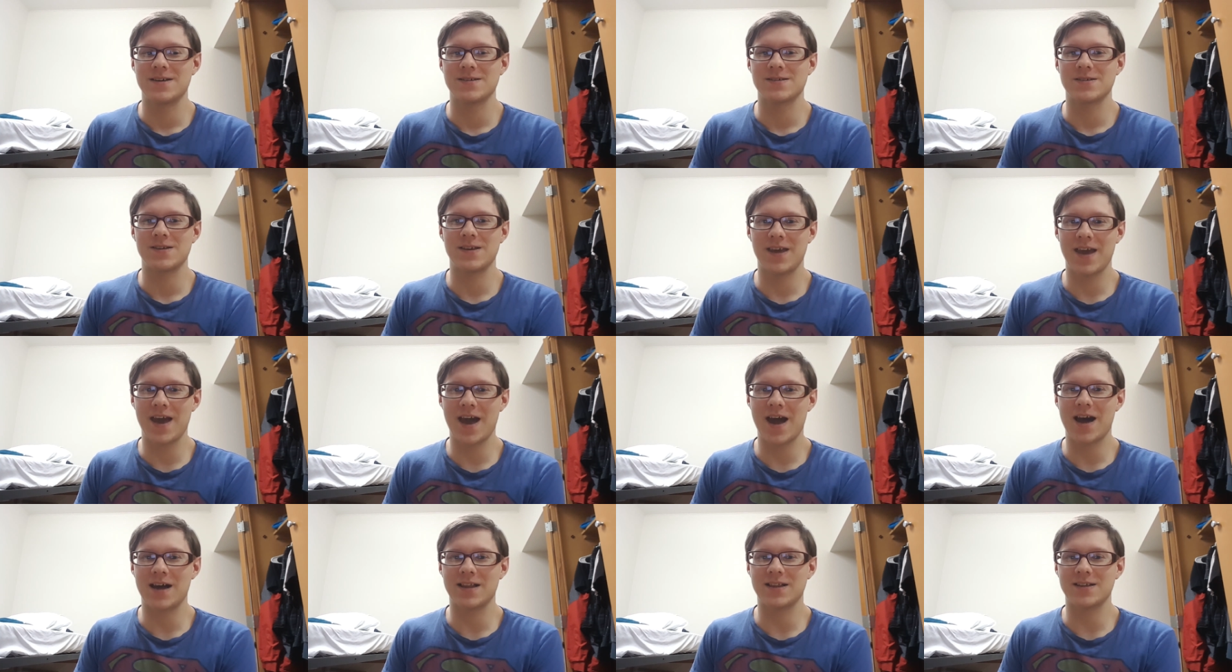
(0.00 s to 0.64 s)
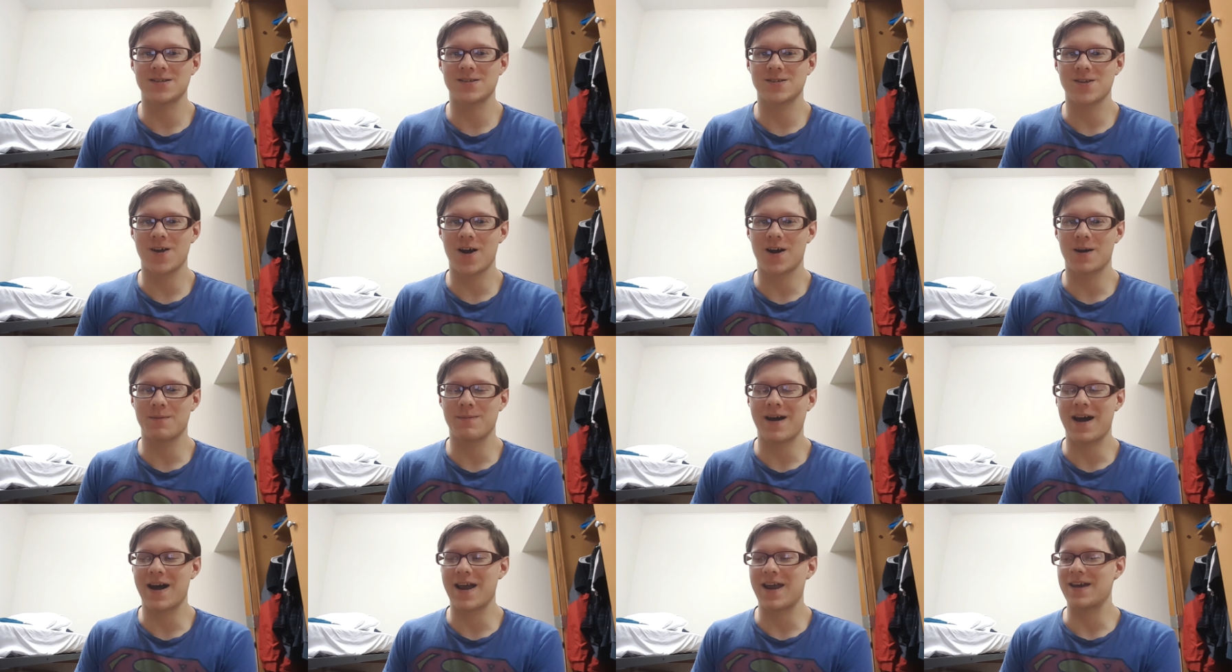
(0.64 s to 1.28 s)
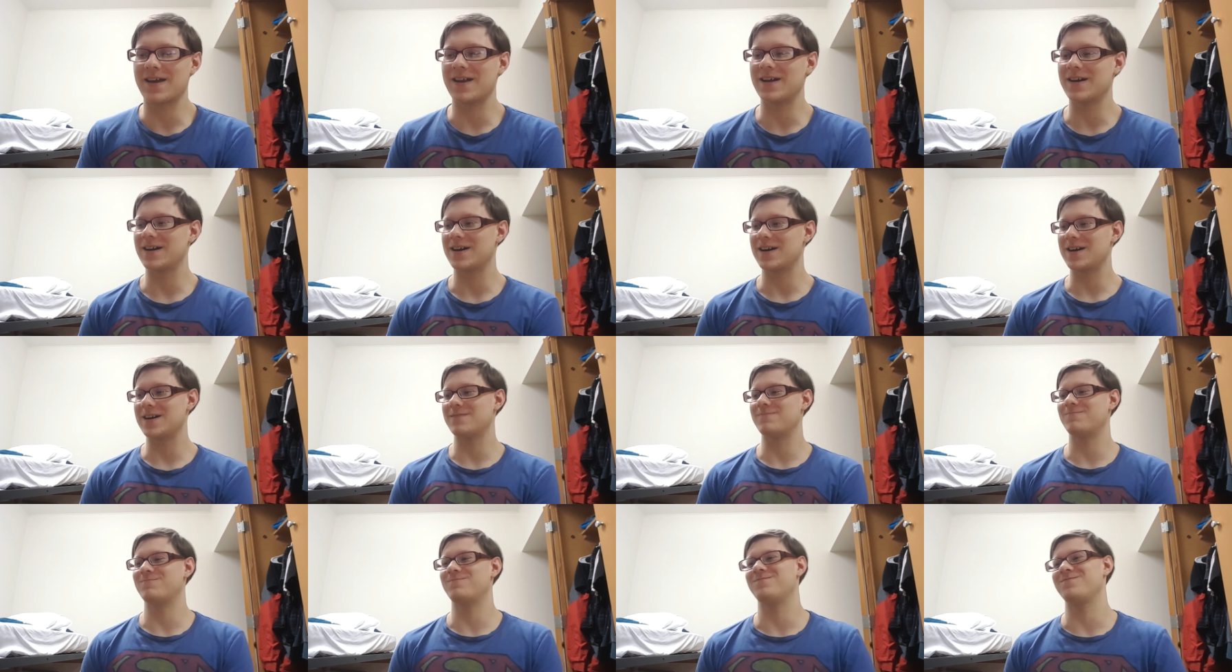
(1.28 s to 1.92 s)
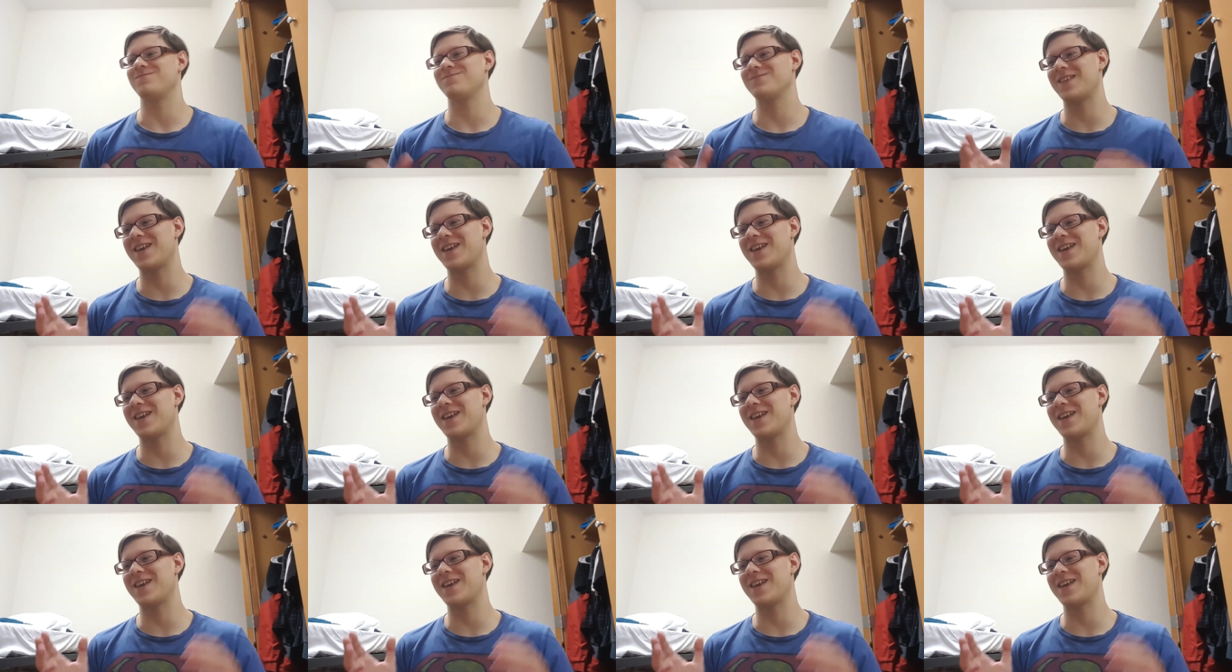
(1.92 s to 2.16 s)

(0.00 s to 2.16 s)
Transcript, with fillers: so yeah, let's talk about it. Um...